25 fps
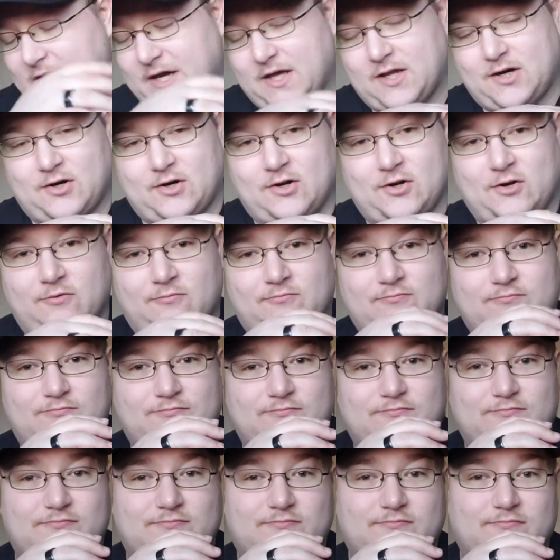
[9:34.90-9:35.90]
don't know.
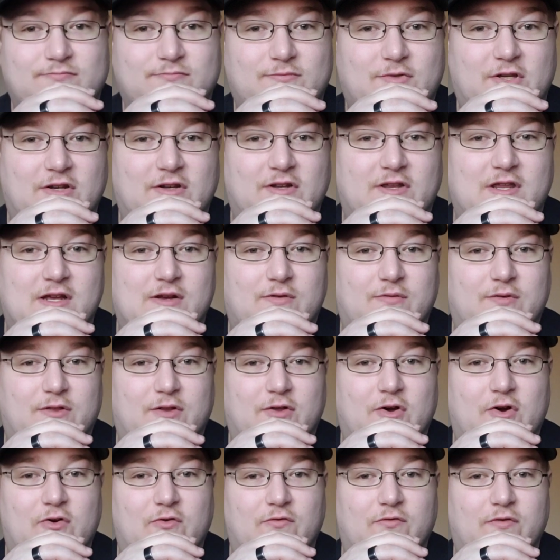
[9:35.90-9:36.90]
You'd think with
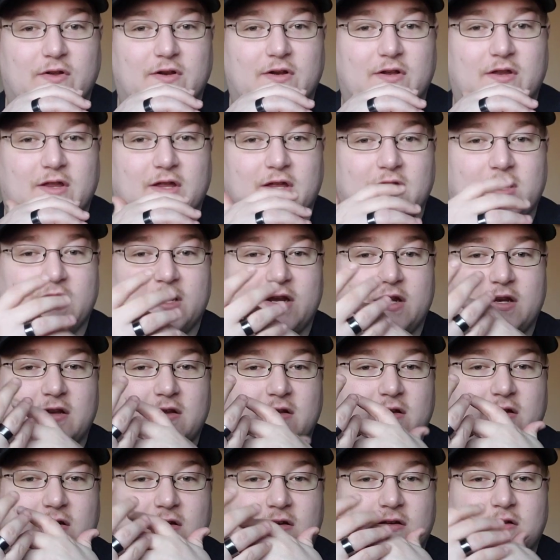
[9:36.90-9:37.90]
COVID that
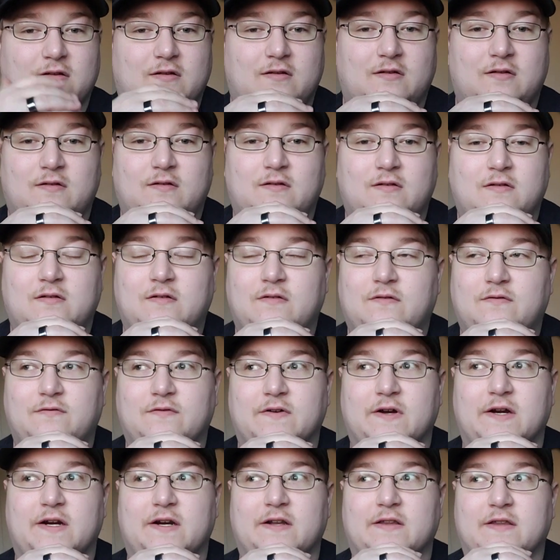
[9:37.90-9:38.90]
I'd
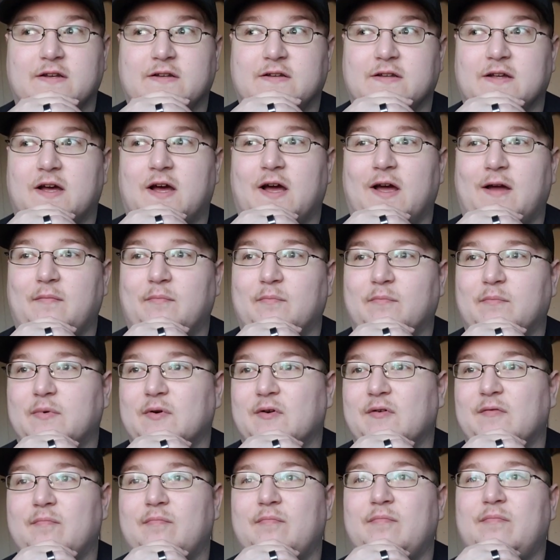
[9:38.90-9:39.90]
find the time,
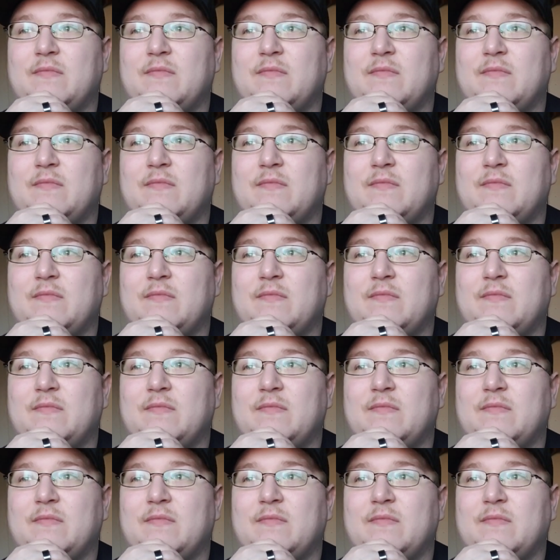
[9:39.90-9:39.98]
but